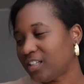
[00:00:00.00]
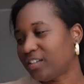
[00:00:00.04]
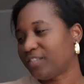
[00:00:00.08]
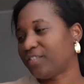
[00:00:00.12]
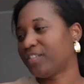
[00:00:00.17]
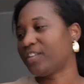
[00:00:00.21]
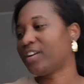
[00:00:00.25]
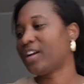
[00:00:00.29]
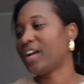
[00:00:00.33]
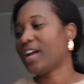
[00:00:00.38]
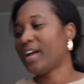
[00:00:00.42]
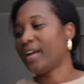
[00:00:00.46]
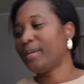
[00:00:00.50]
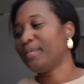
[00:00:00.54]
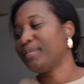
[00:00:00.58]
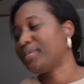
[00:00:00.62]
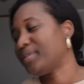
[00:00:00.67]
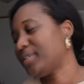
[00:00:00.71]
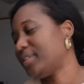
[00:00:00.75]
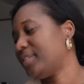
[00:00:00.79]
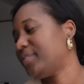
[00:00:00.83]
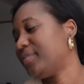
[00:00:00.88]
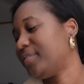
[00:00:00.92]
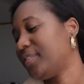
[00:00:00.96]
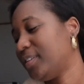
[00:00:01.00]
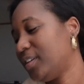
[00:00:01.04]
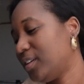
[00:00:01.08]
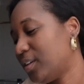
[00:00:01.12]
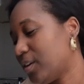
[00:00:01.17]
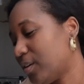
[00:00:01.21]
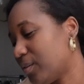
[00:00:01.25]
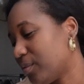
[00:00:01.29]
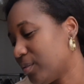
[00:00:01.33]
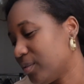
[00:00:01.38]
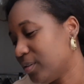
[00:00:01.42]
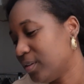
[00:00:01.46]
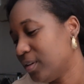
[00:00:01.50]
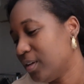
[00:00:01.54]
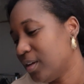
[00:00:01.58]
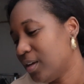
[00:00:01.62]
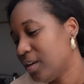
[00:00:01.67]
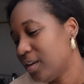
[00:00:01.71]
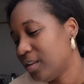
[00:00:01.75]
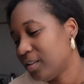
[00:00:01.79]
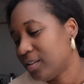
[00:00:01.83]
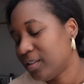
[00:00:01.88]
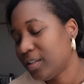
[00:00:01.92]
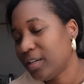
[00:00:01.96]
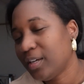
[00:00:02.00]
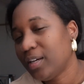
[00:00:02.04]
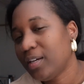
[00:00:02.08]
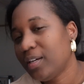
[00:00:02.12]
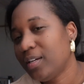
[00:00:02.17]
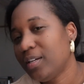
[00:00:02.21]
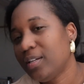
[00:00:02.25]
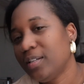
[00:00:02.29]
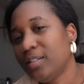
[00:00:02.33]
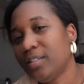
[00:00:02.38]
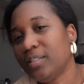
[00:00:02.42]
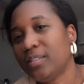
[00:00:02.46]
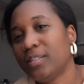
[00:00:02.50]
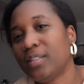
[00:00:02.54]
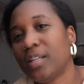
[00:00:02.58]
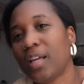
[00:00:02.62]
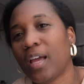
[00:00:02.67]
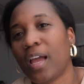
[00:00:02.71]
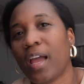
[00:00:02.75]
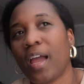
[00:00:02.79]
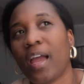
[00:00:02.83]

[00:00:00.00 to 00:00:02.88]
different types of, you know, things